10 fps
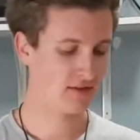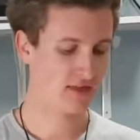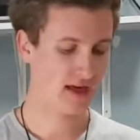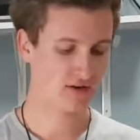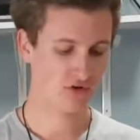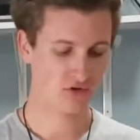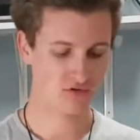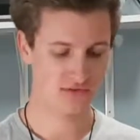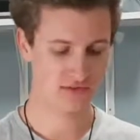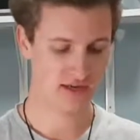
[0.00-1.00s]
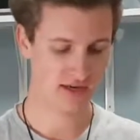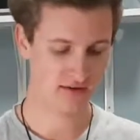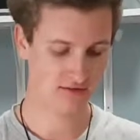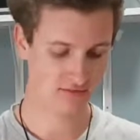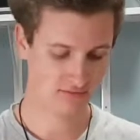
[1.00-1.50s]
That goes
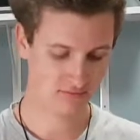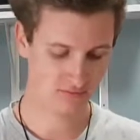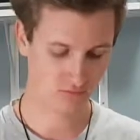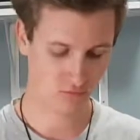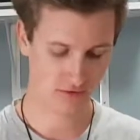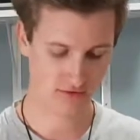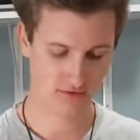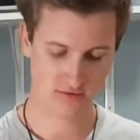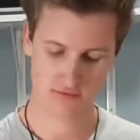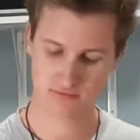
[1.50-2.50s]
in with